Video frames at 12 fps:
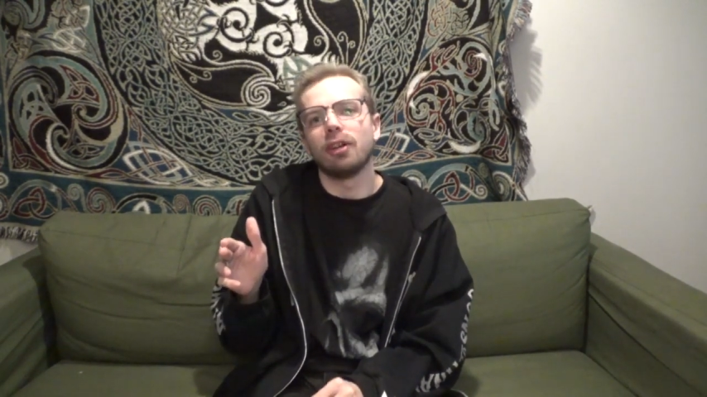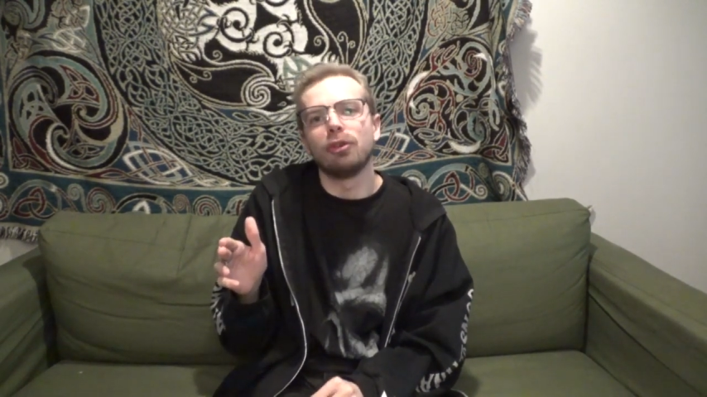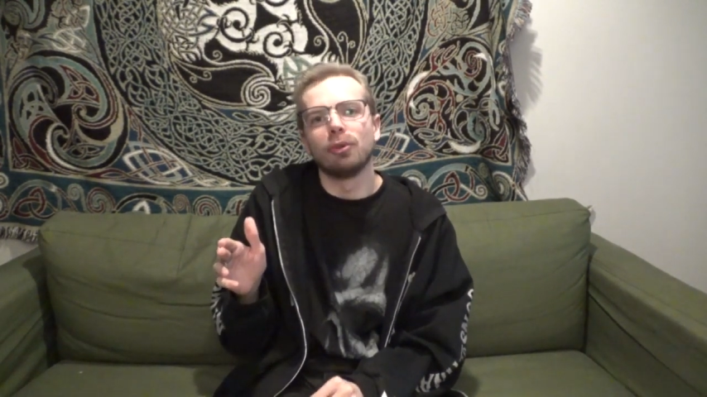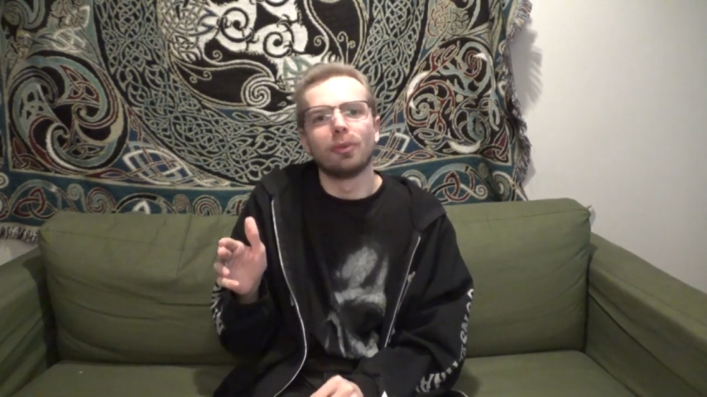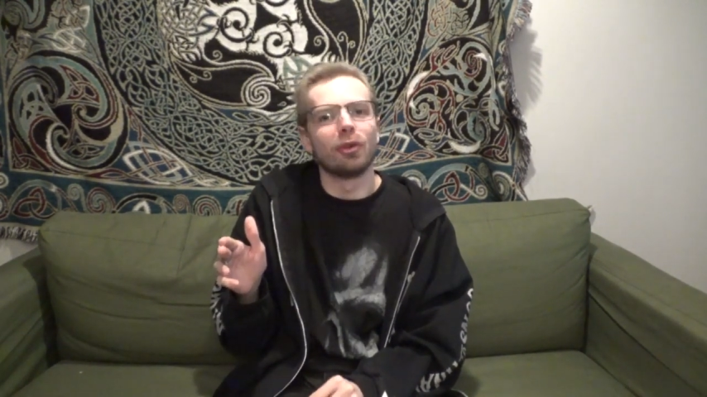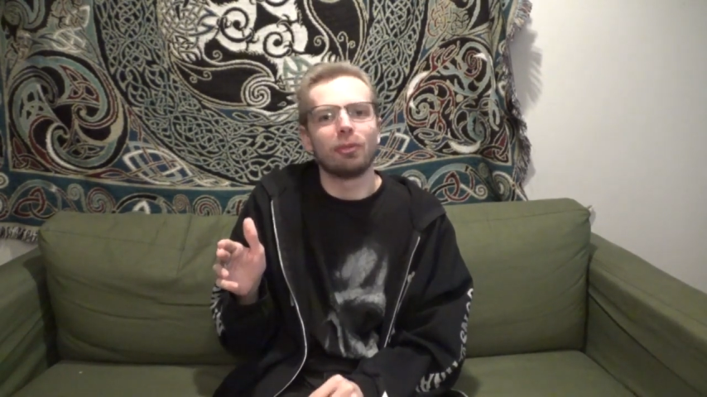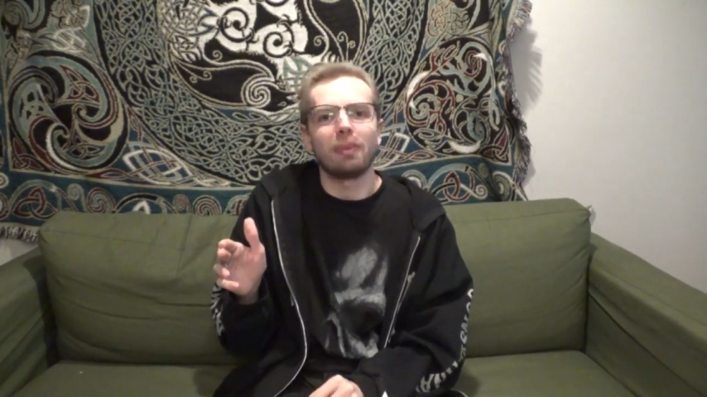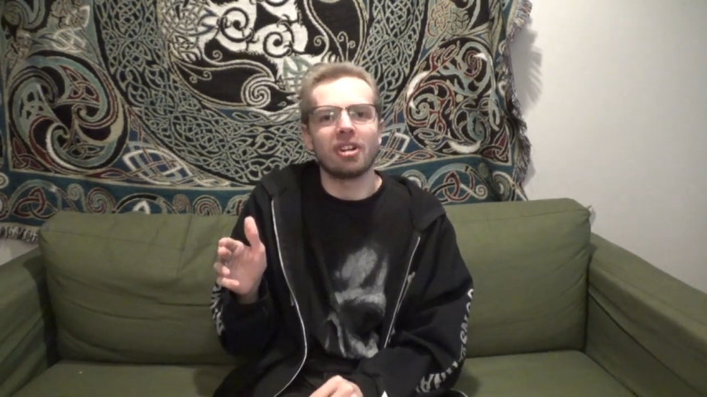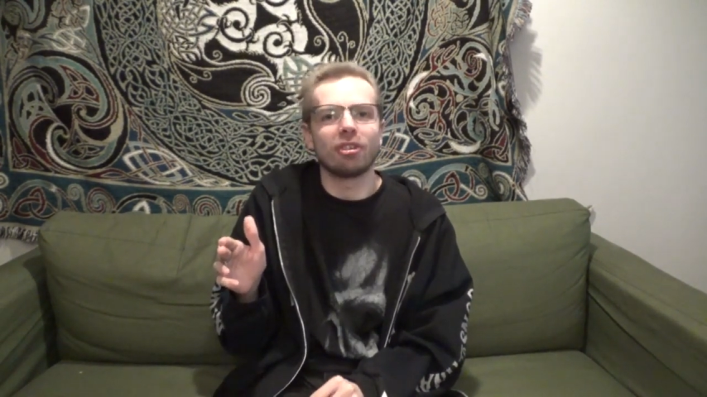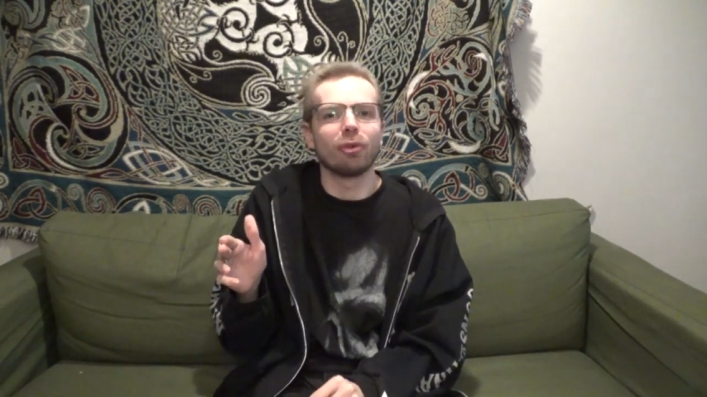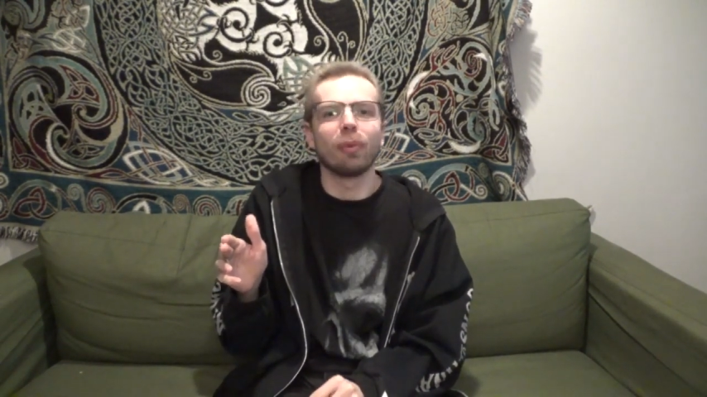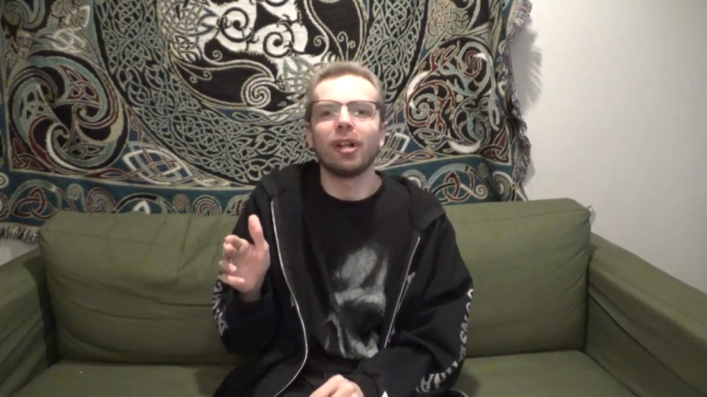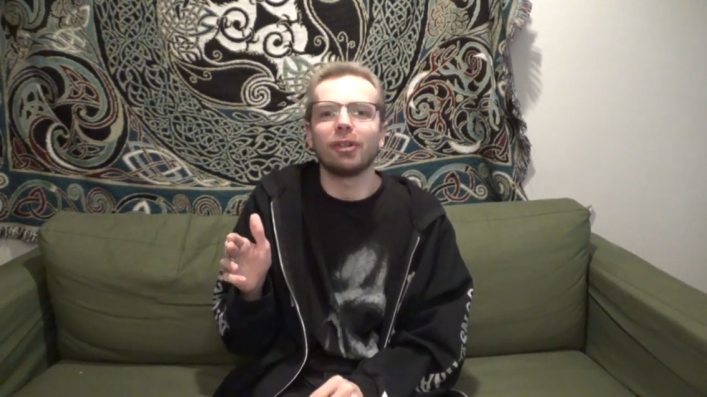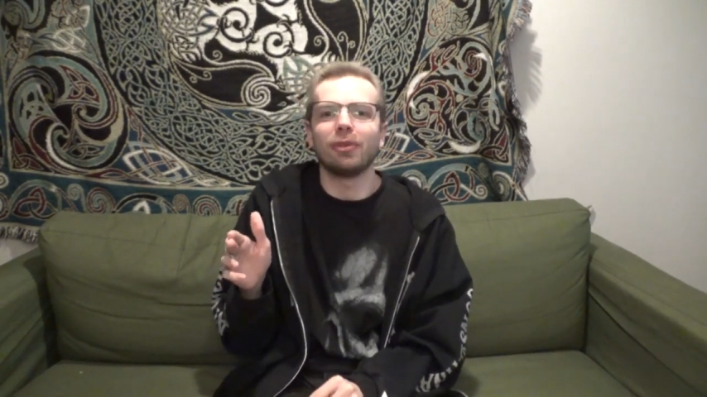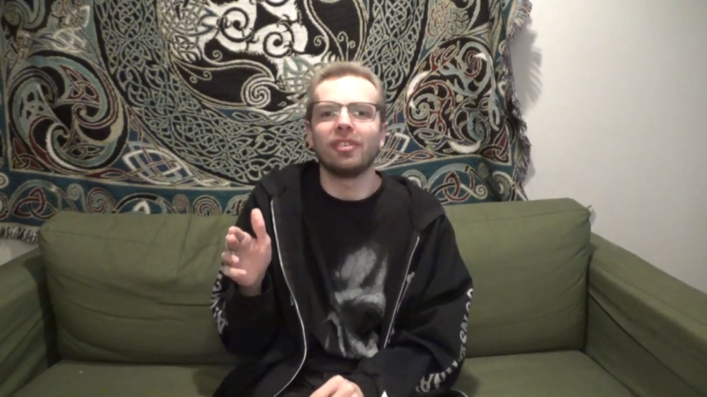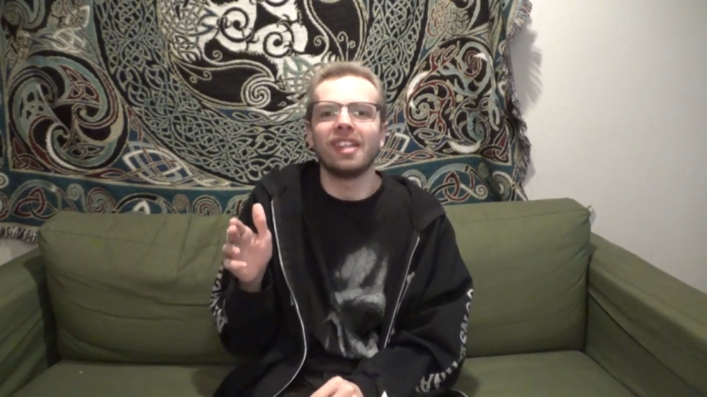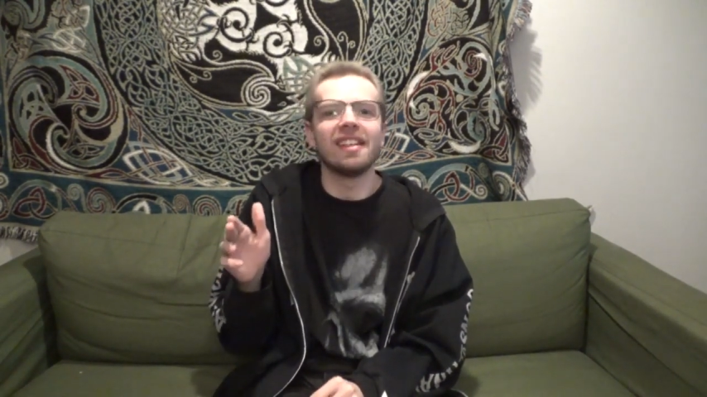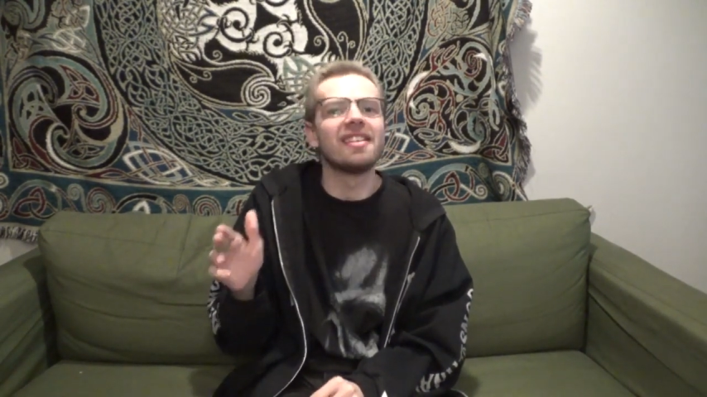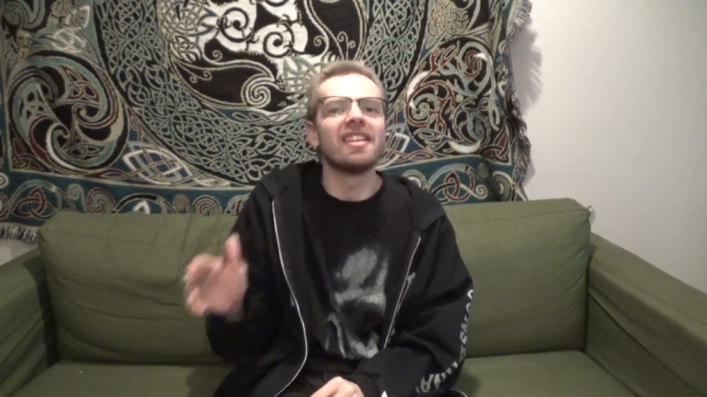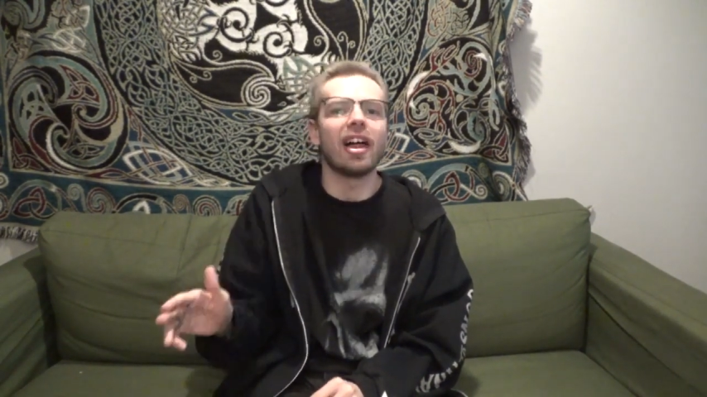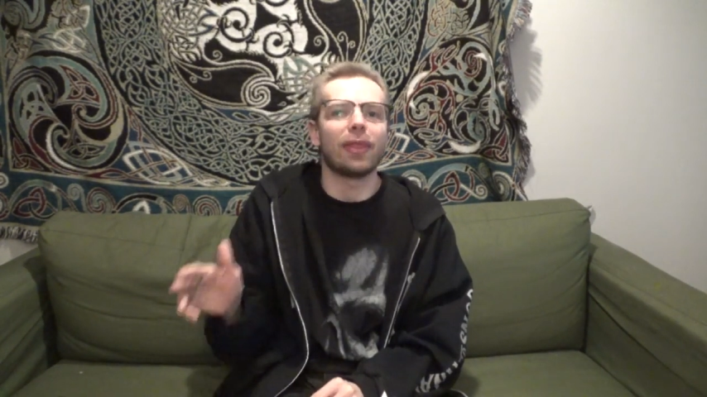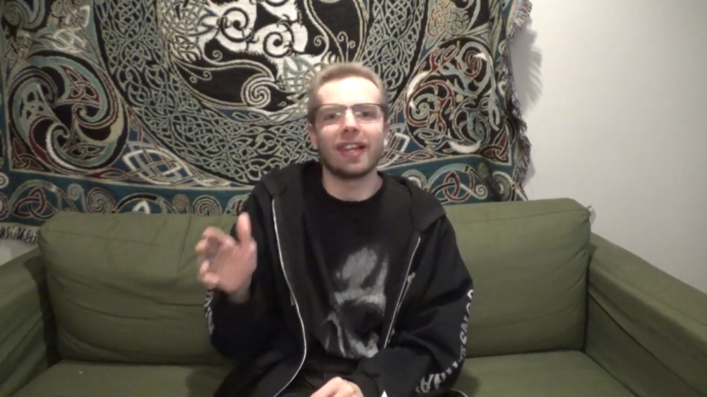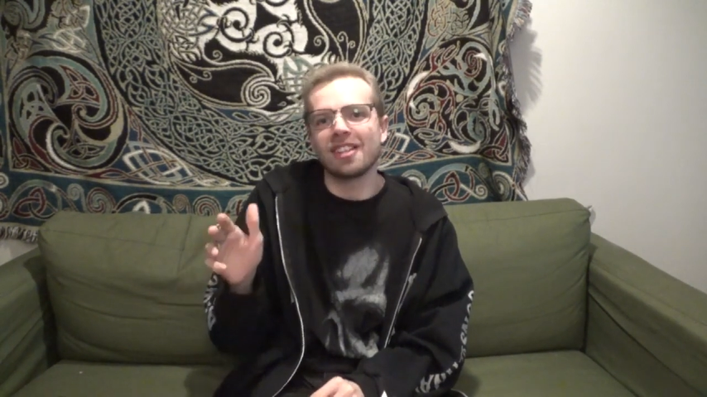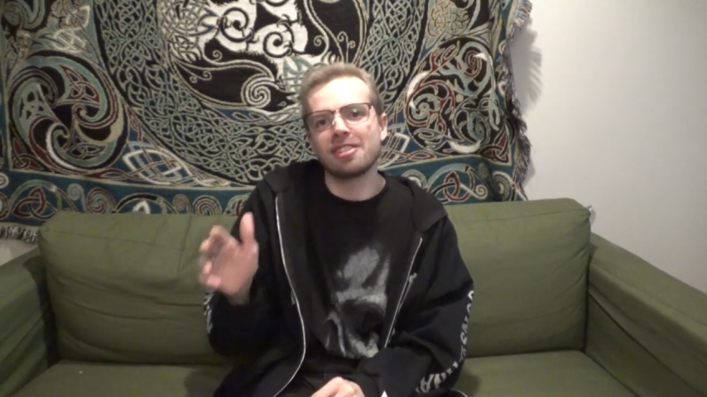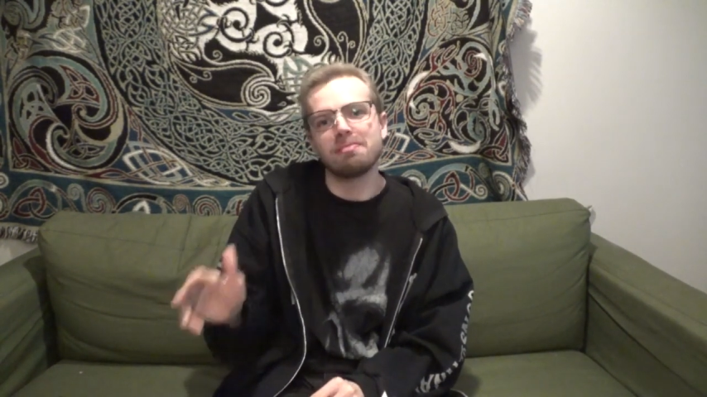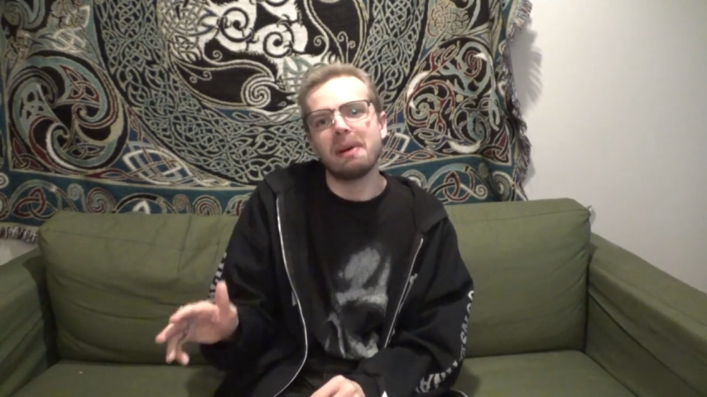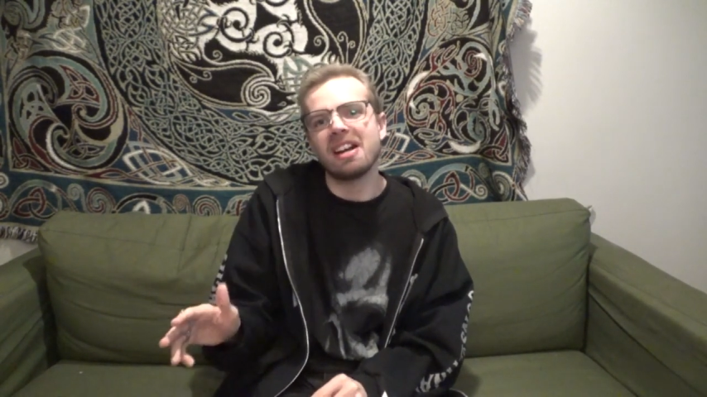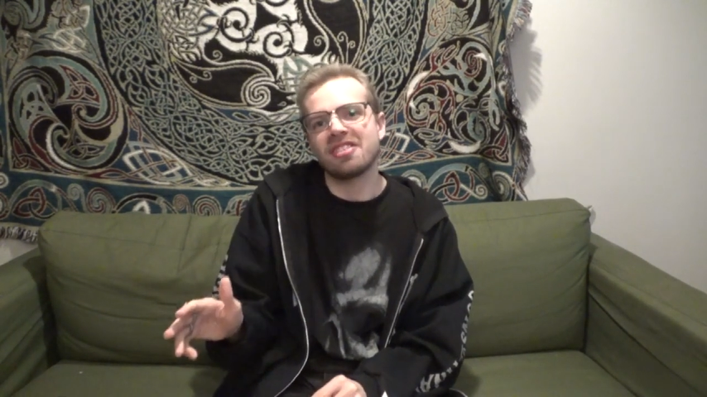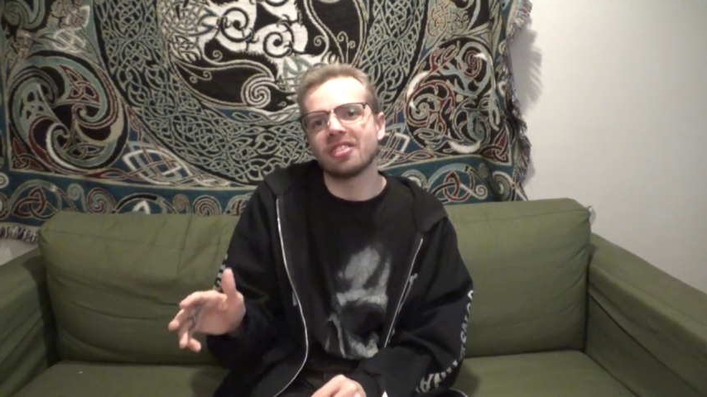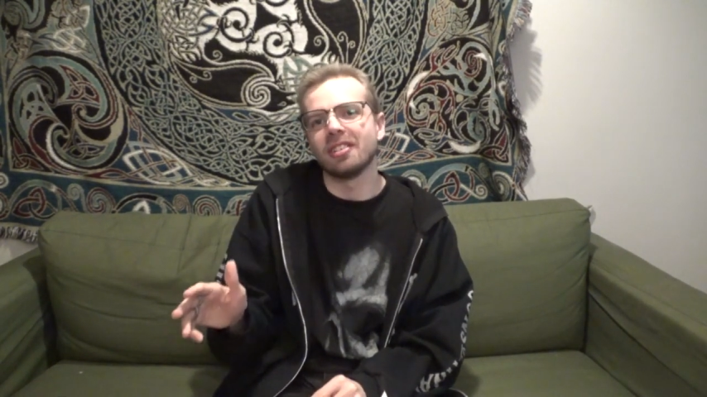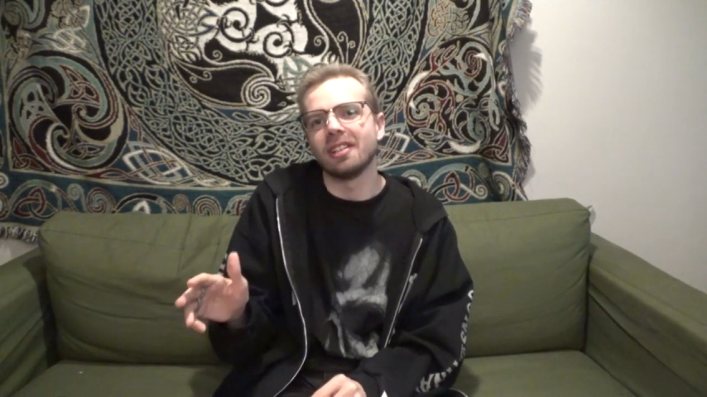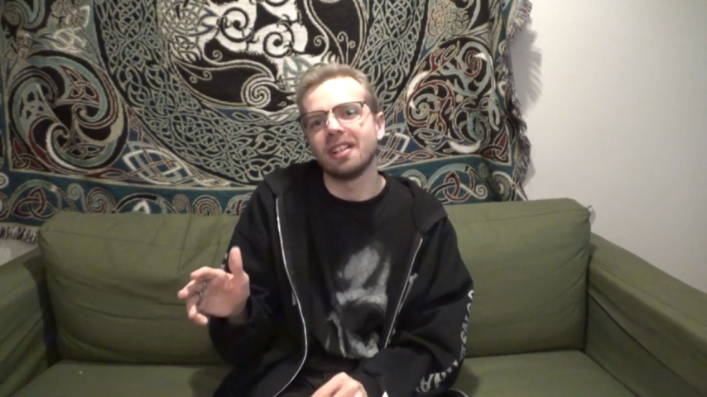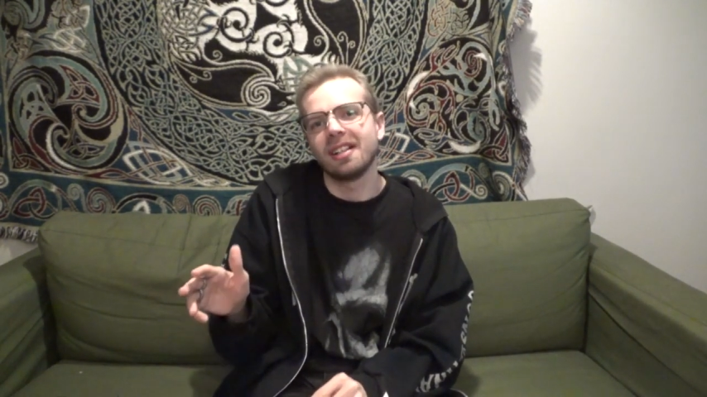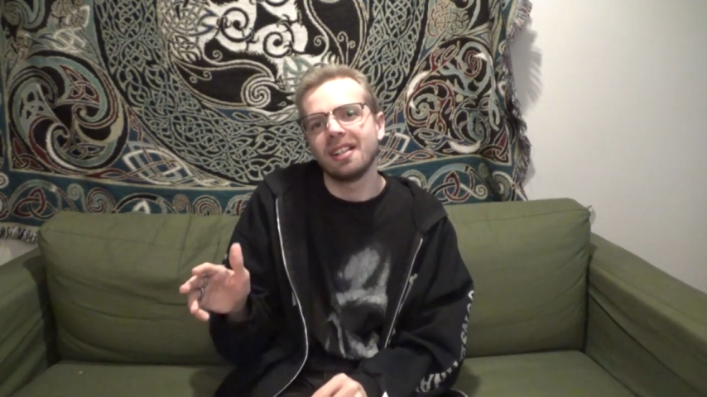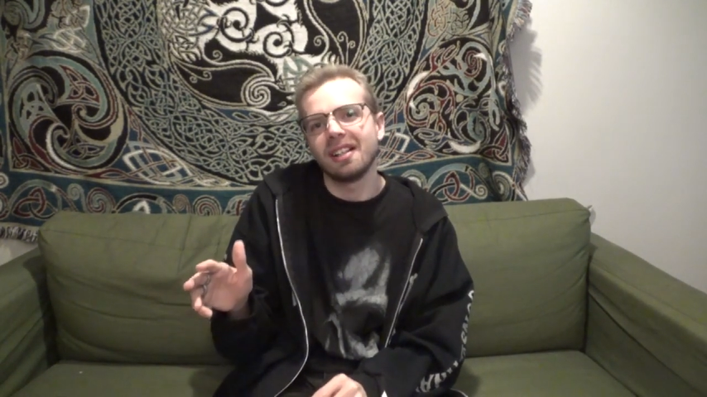you were special while you did nothing special.